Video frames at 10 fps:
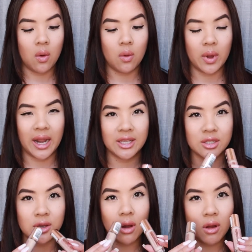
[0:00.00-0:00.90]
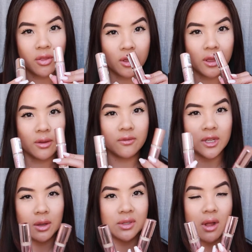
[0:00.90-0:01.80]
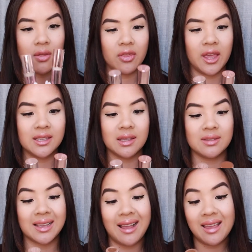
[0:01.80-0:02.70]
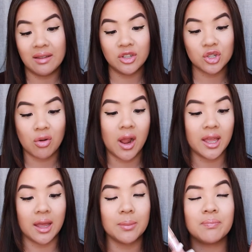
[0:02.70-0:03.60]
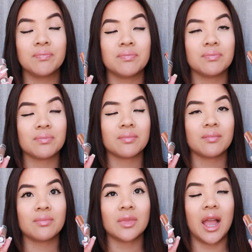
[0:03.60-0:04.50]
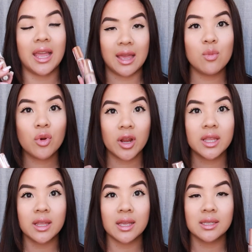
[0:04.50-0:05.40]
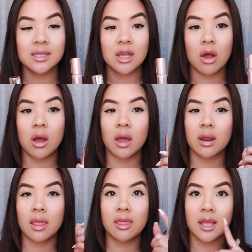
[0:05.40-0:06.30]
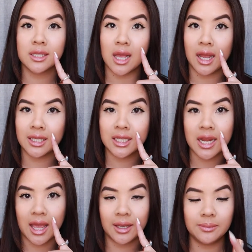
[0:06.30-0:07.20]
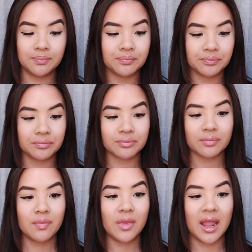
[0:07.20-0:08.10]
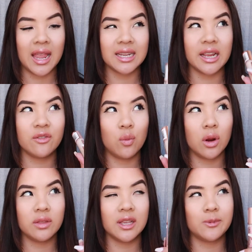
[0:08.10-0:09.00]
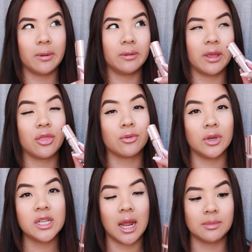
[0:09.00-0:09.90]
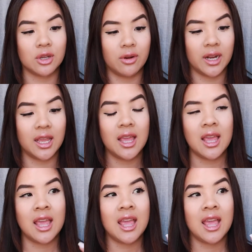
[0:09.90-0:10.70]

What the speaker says: when I saw the videos on this, I was like, I have to try it. I am wearing this on this eye today. And I've worn this probably three times already.